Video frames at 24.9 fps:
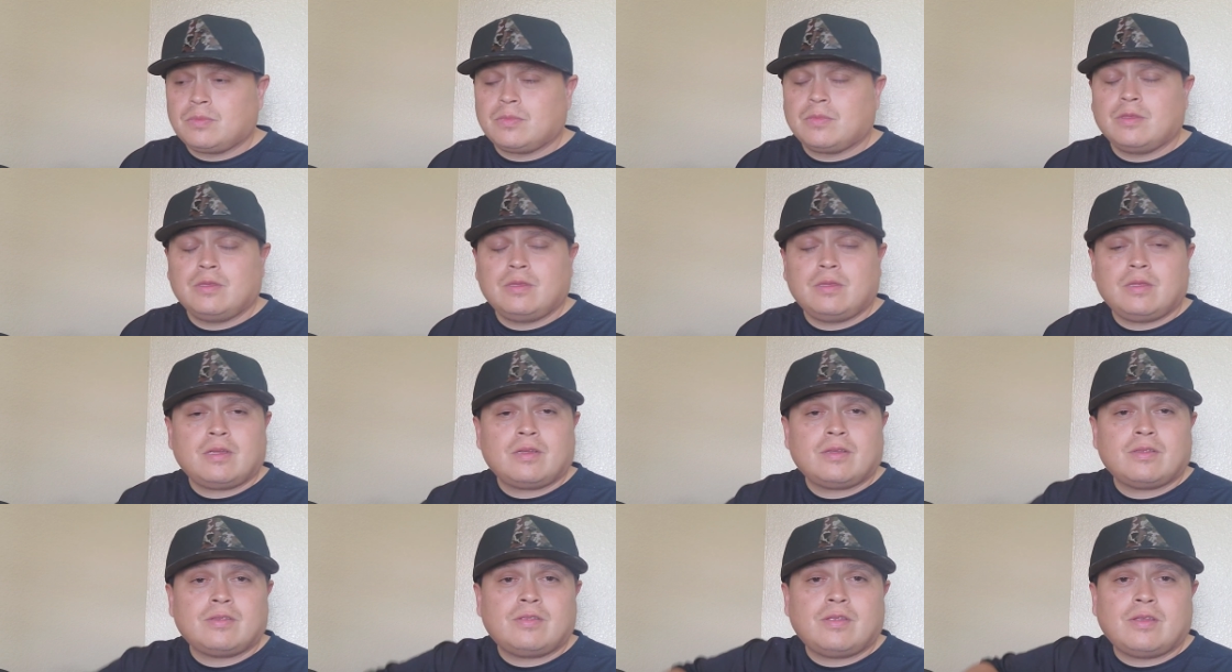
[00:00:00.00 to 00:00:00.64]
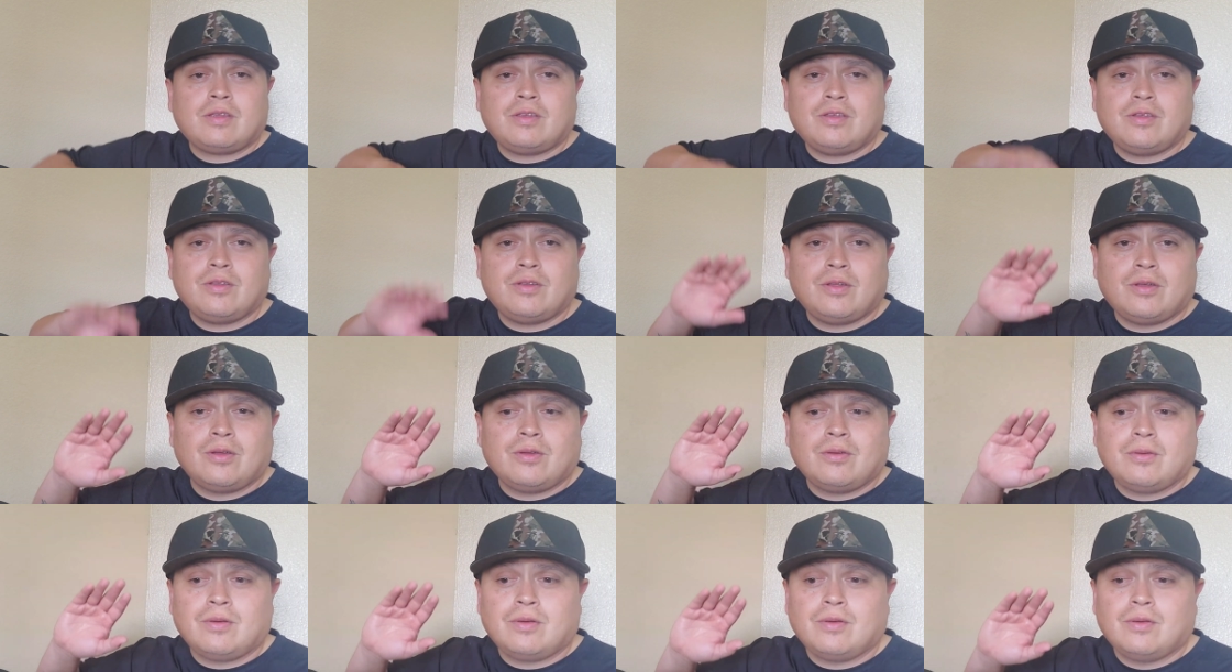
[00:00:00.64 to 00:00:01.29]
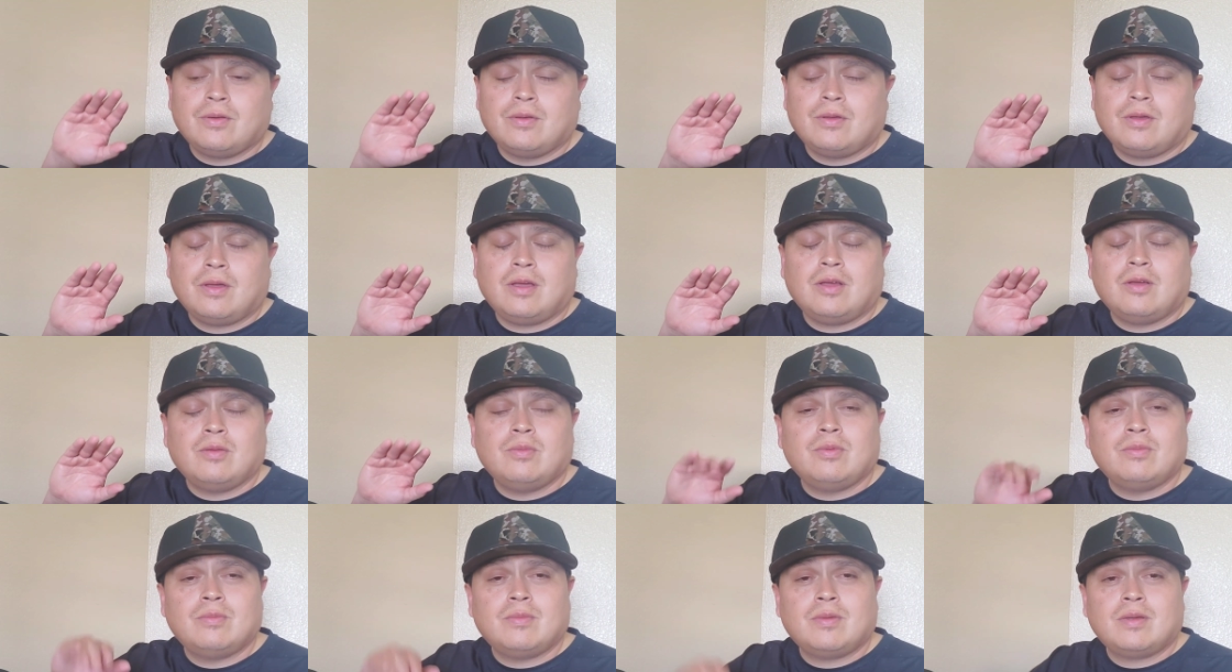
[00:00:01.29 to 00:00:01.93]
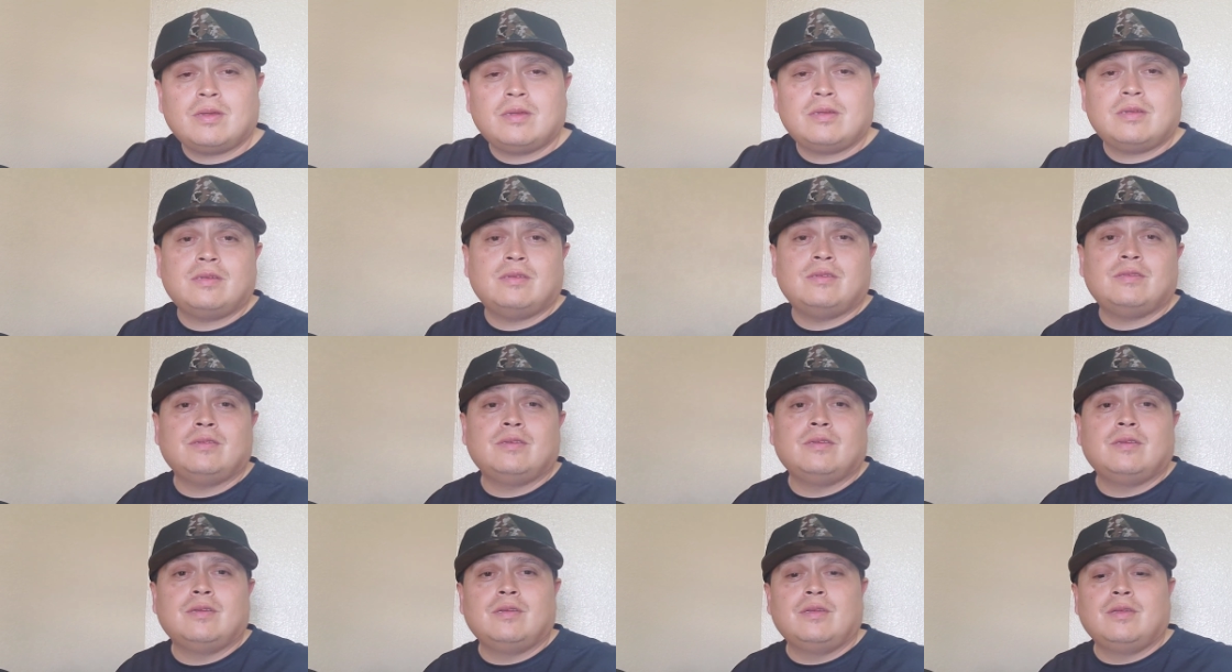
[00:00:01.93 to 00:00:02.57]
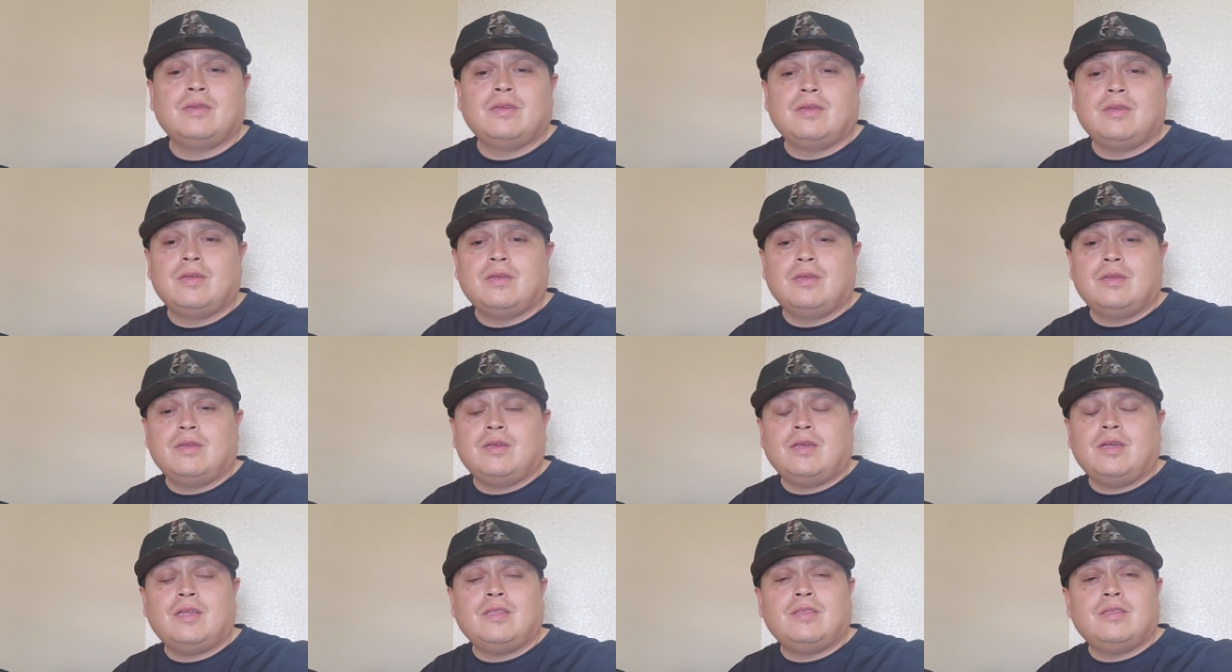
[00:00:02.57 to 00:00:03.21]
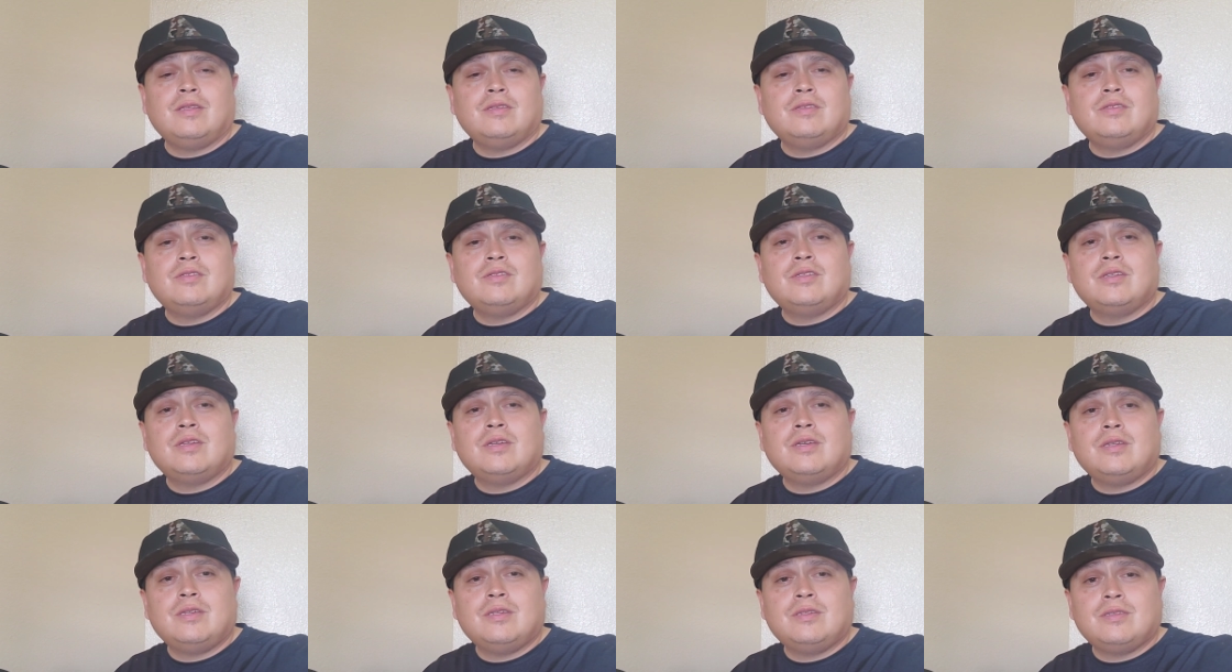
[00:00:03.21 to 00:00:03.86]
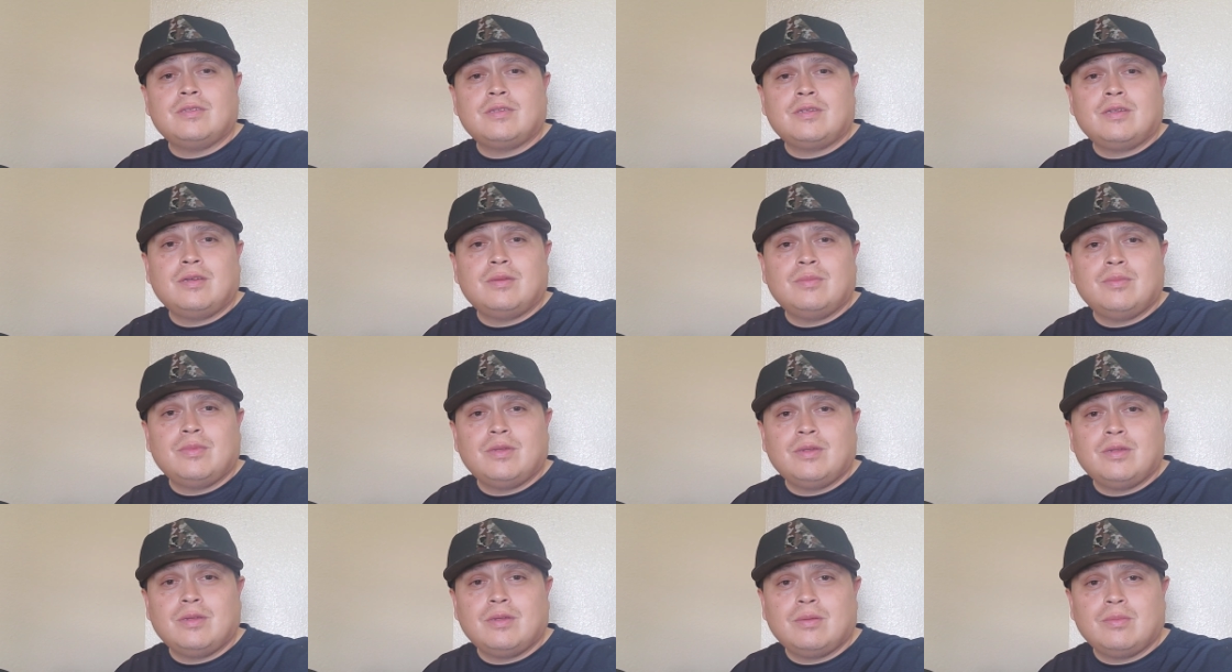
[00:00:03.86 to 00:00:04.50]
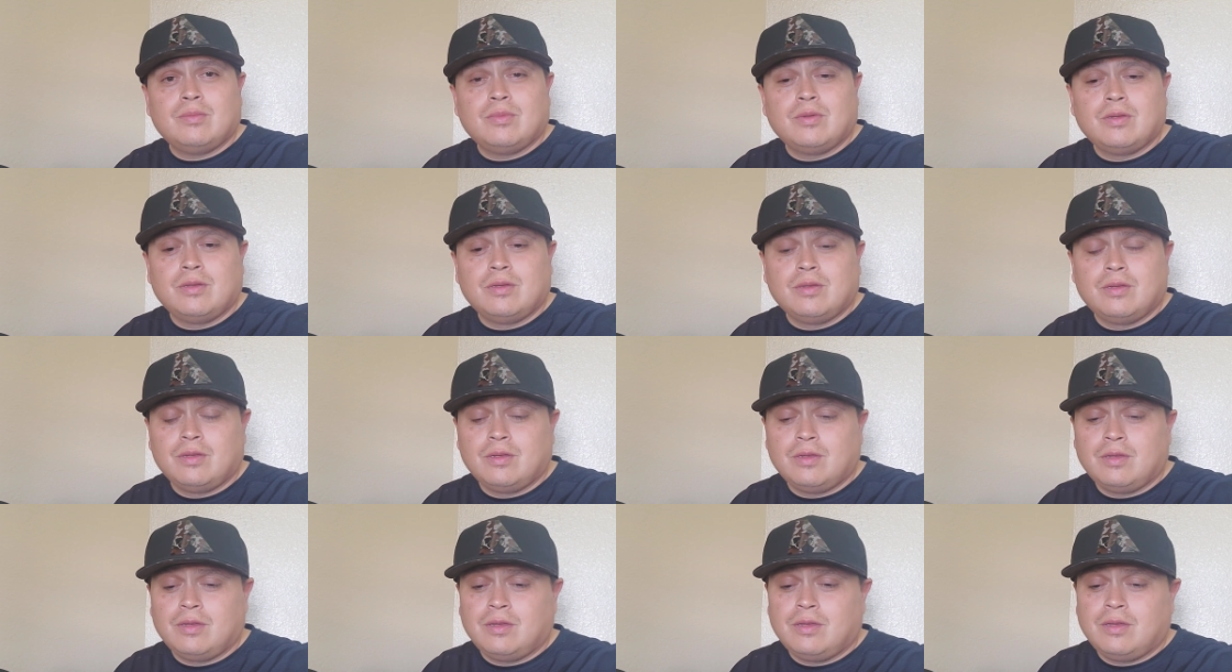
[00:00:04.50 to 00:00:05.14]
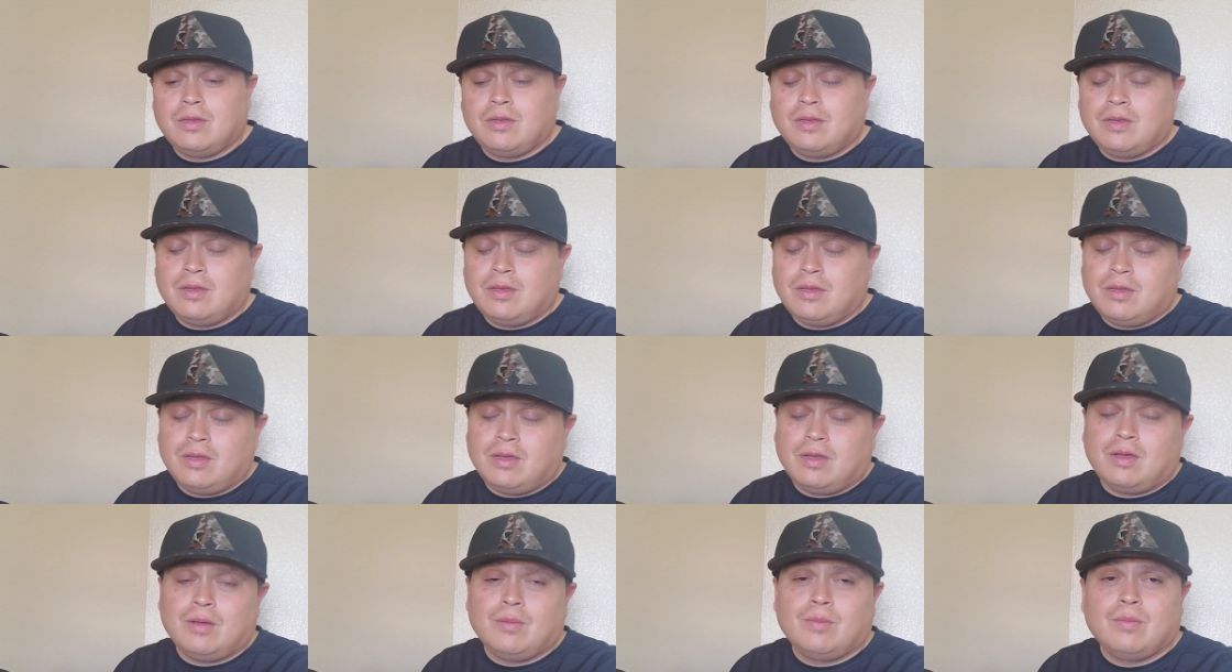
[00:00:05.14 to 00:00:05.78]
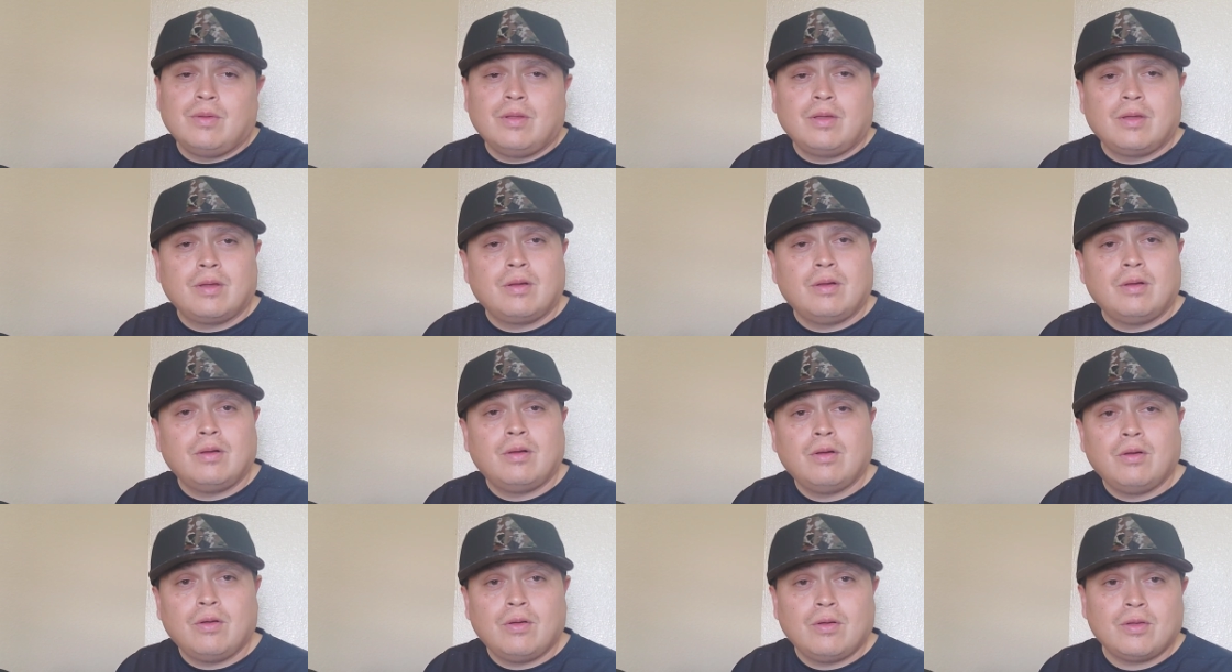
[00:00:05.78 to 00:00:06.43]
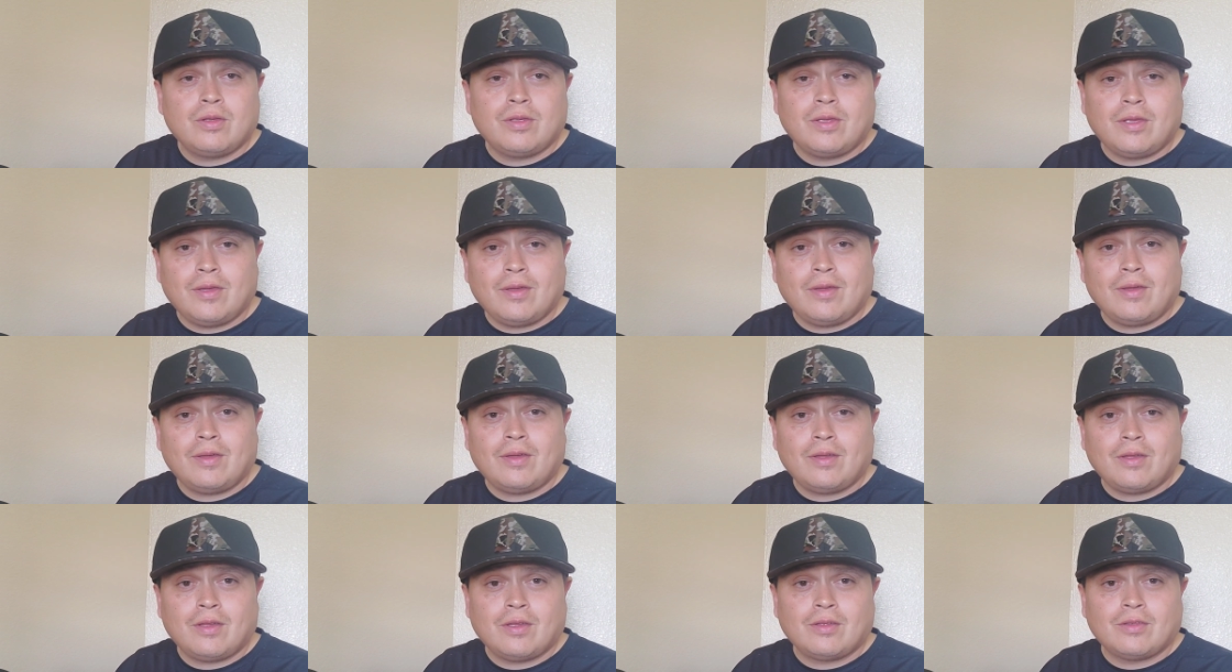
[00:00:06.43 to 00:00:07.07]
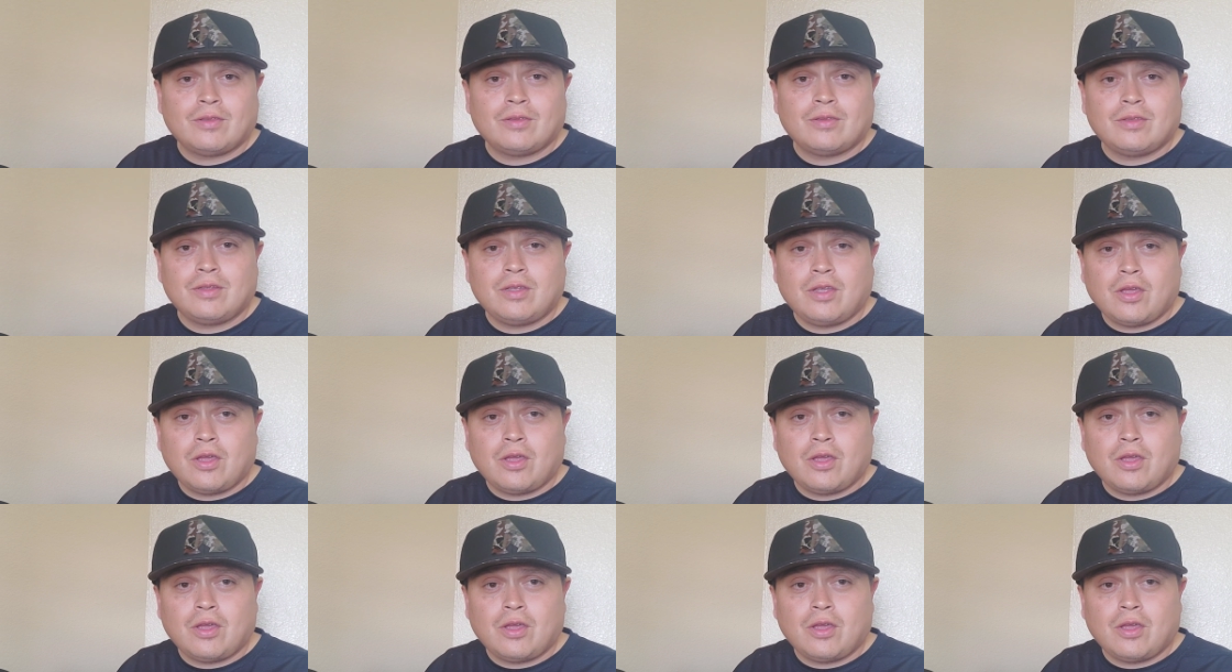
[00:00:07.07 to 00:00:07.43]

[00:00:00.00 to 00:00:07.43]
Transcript: Next thing you know, I open my eyes and the sun is coming up. I'm like, oh yes.